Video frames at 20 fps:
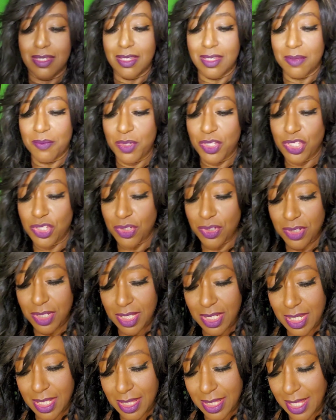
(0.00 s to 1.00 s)
But you can
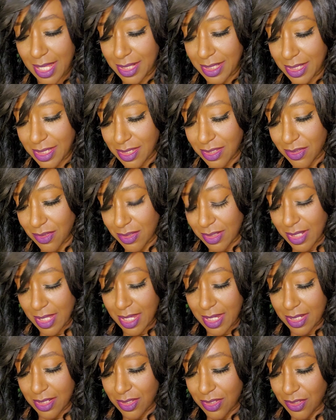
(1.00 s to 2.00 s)
get that list
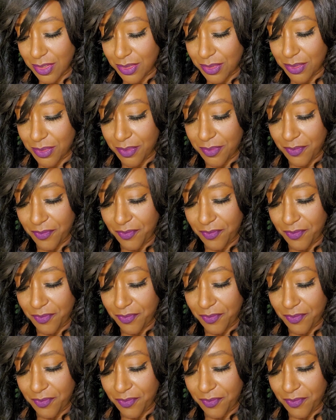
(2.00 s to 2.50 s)
online too.